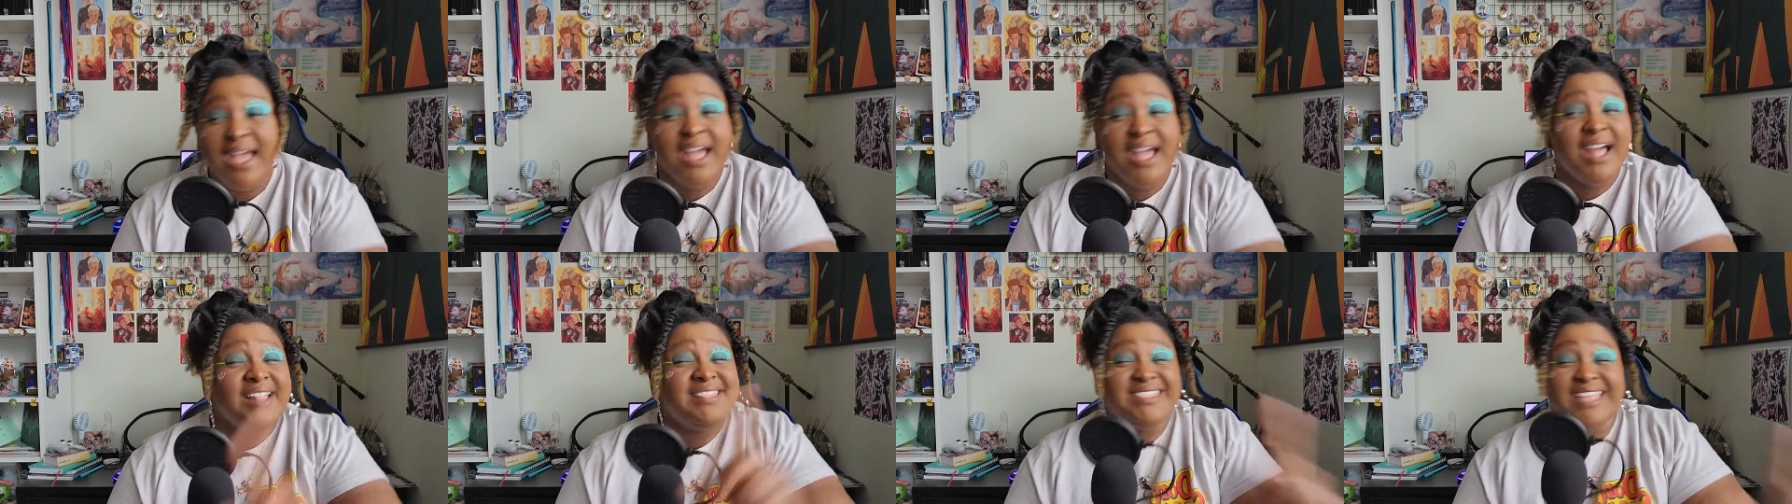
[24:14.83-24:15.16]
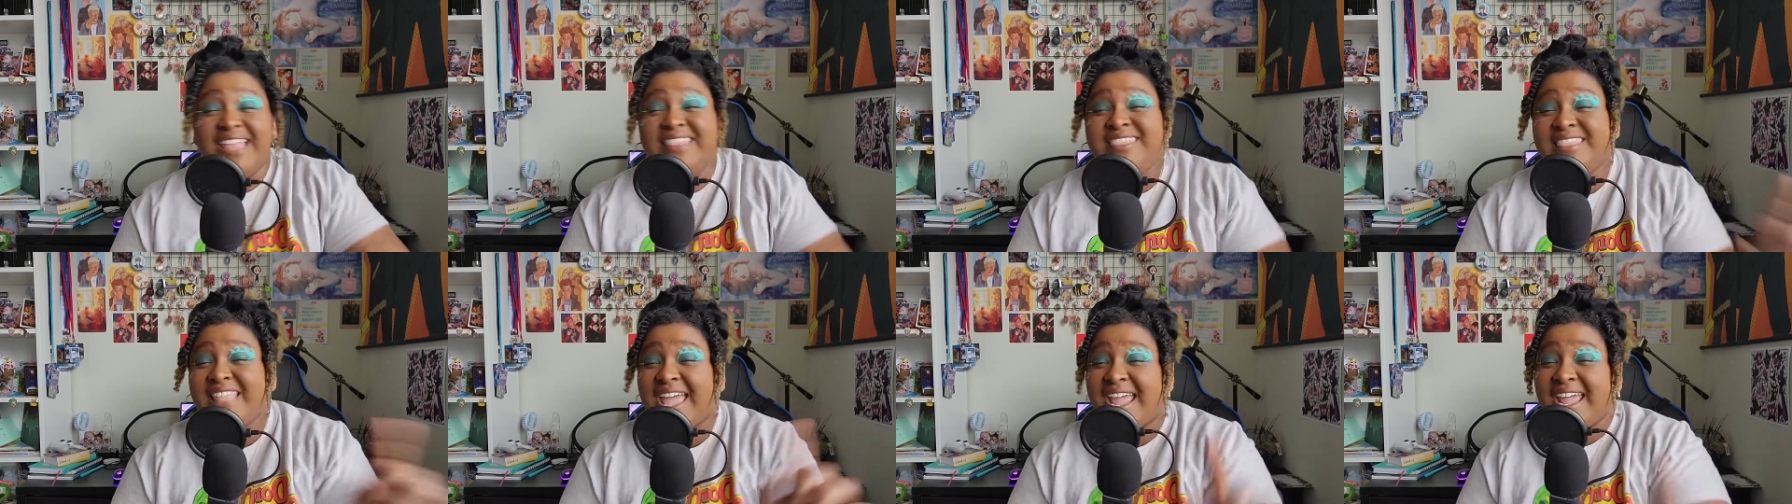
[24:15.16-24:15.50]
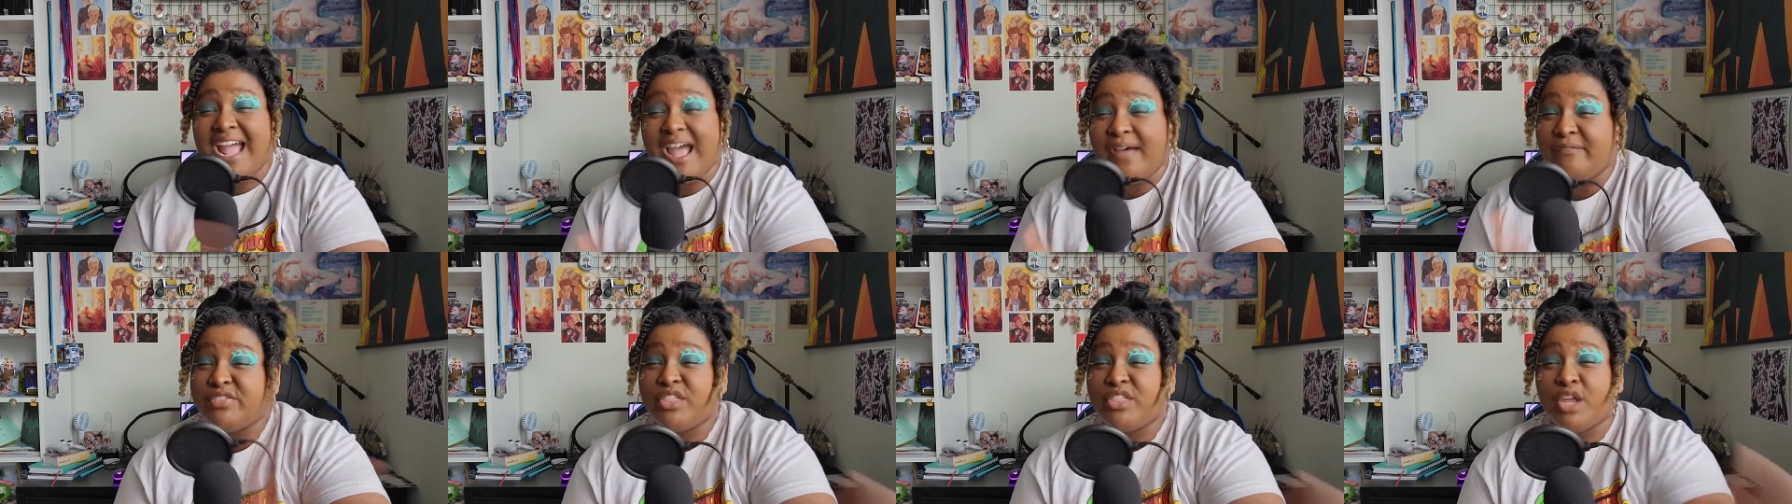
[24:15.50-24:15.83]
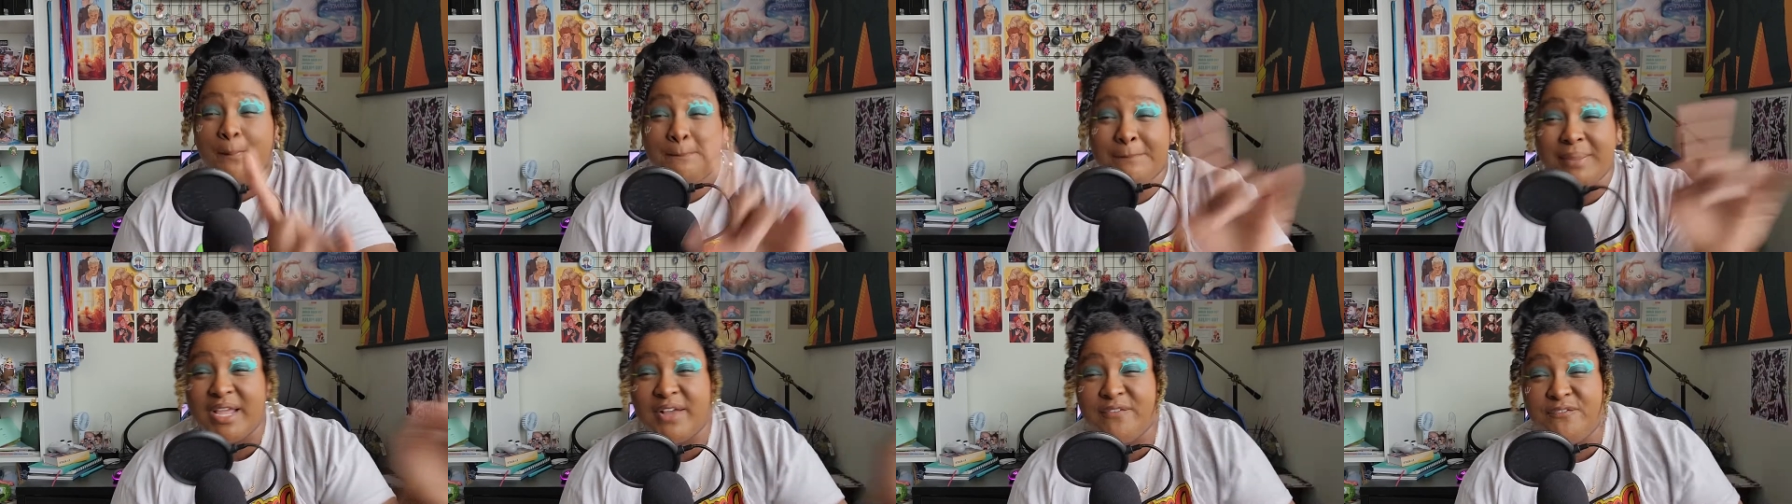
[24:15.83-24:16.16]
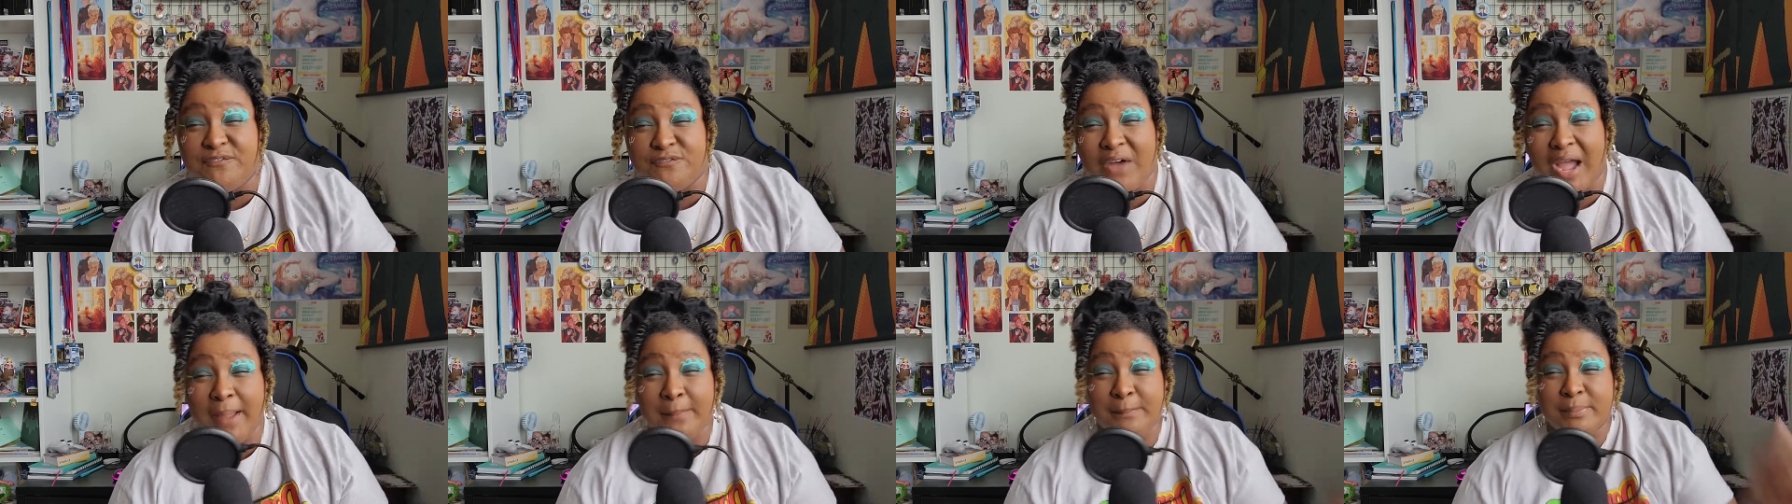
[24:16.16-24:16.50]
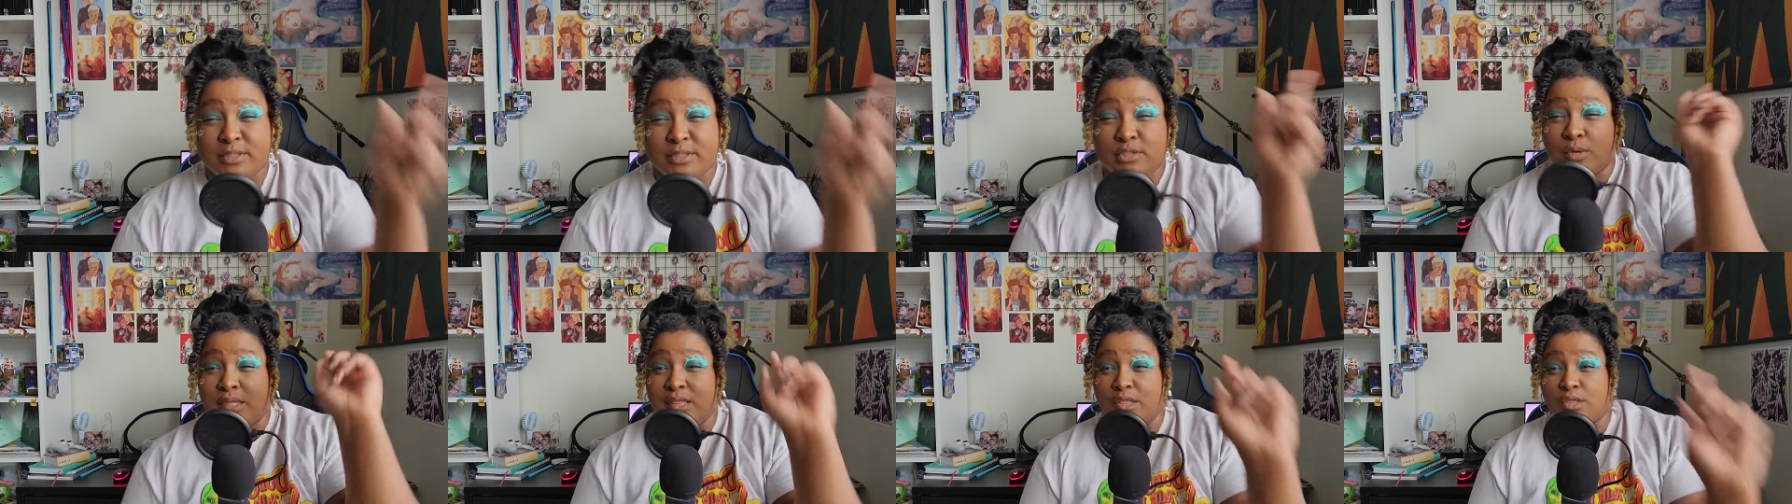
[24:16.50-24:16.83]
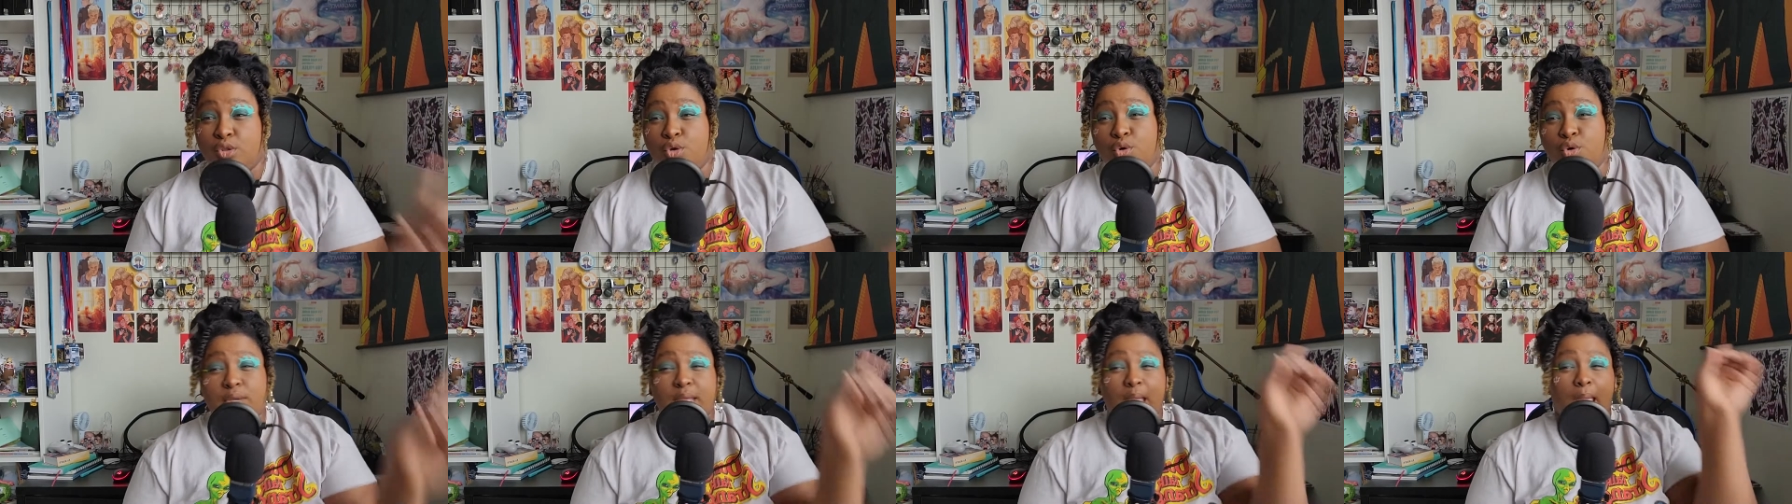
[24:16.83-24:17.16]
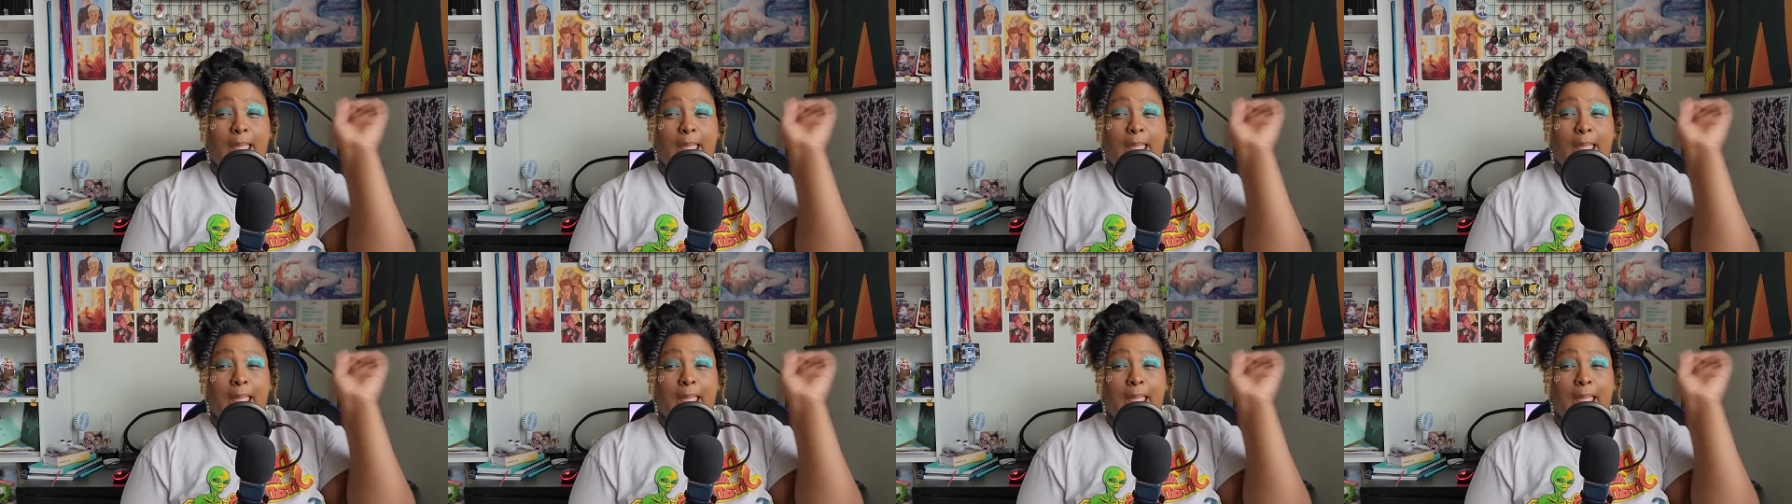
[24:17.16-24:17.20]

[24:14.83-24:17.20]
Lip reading: Then they have their big fight between Luke